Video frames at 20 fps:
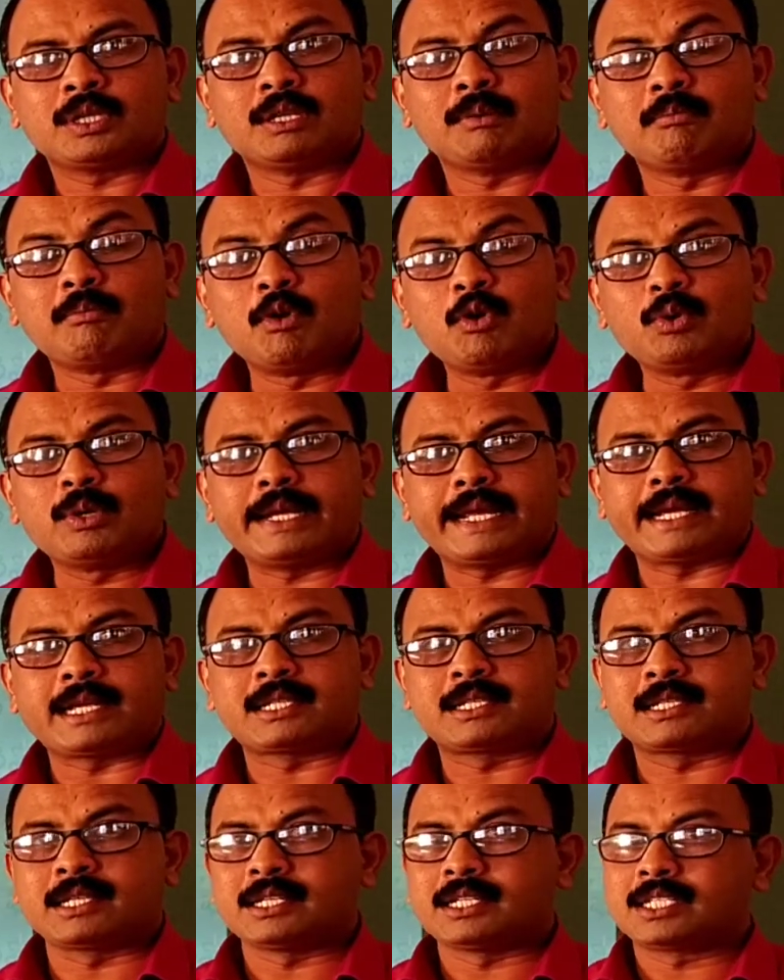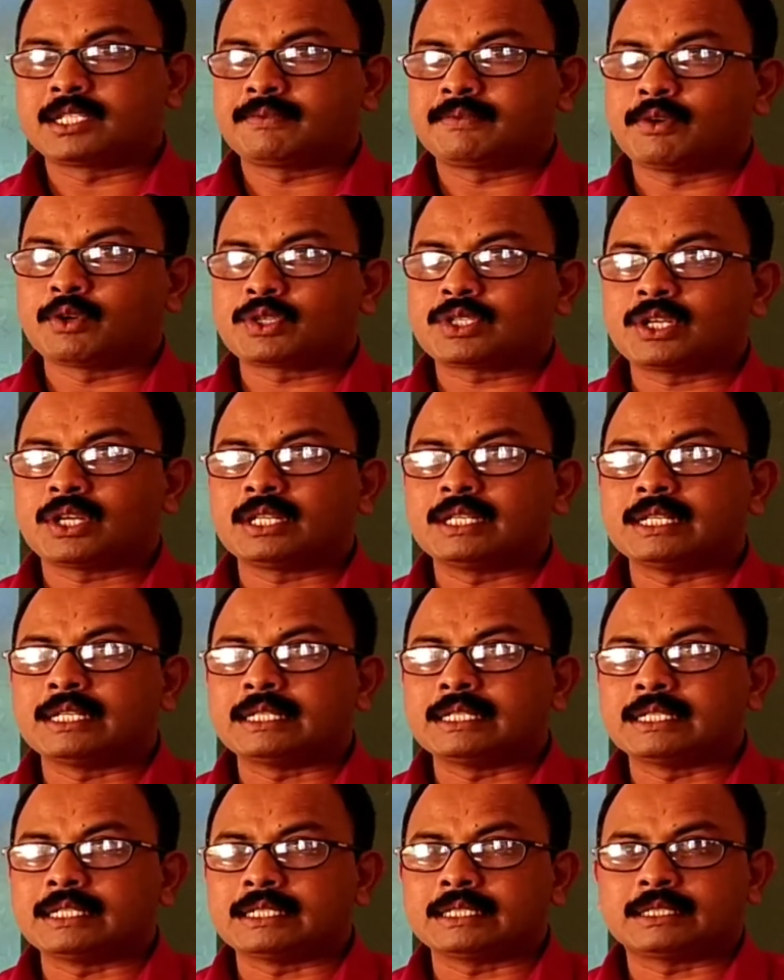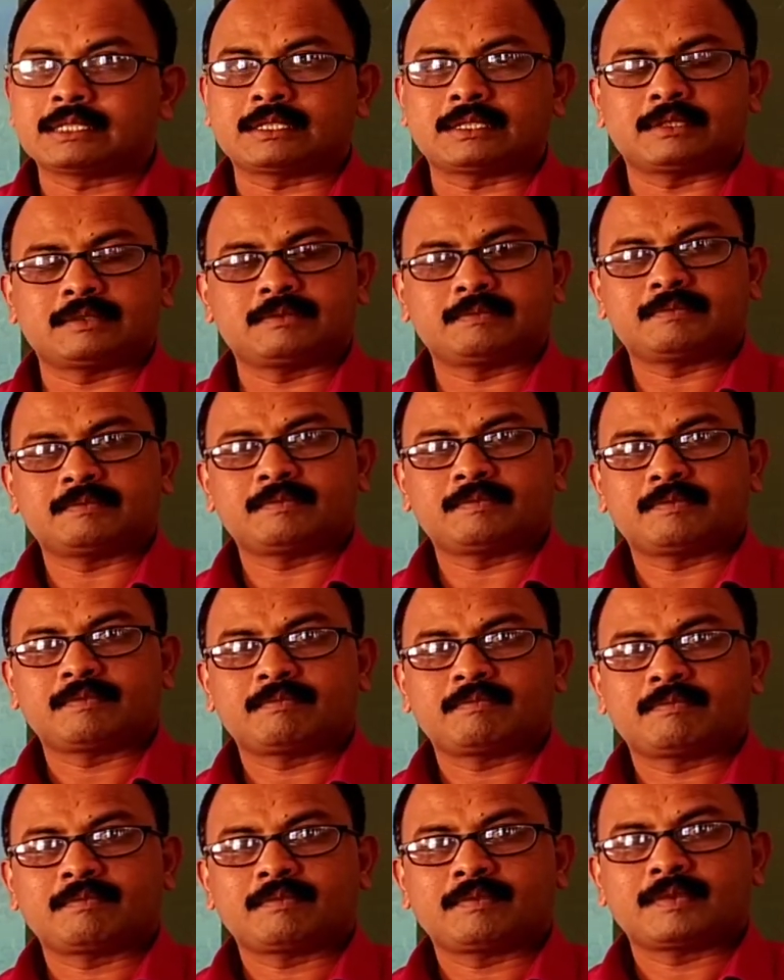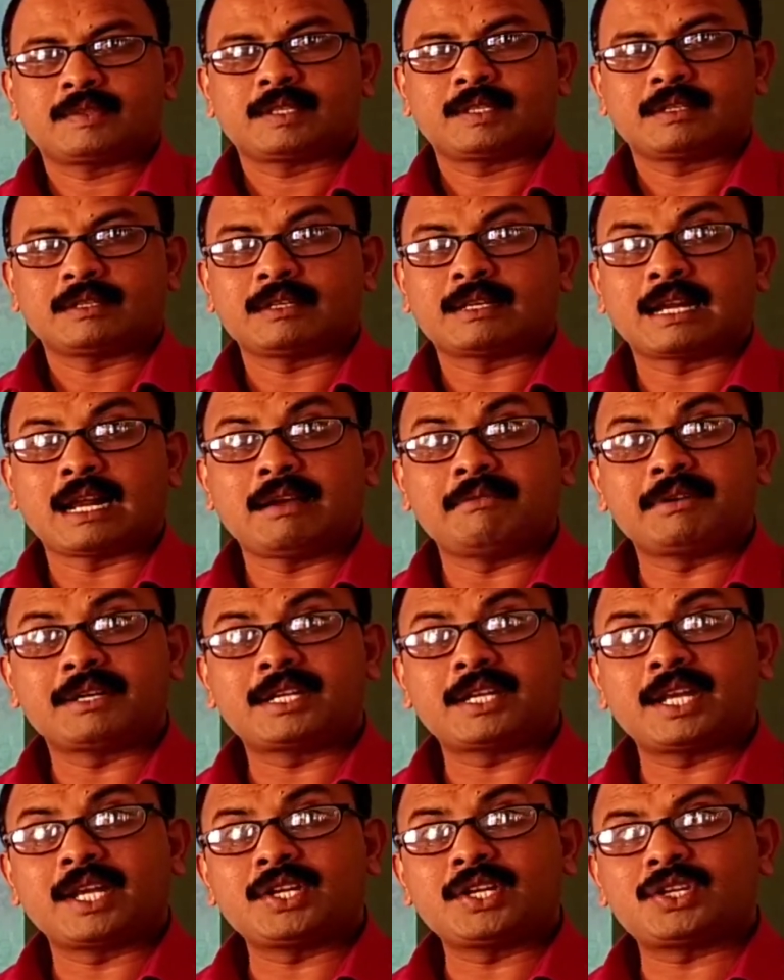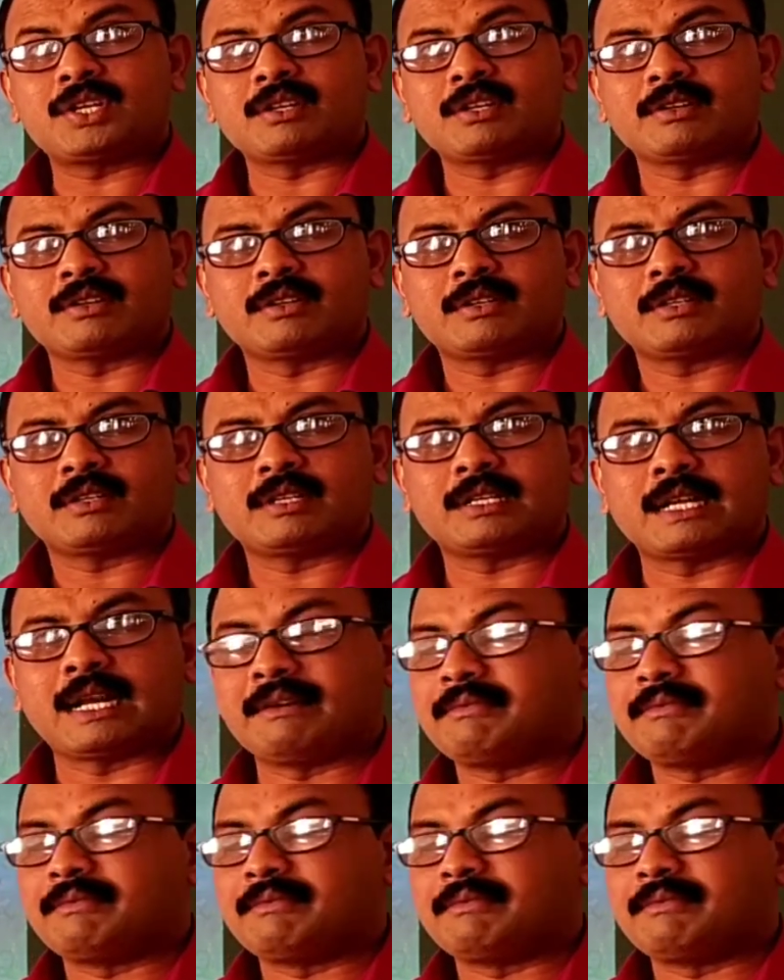moon exerts force on the earth. Gravitation.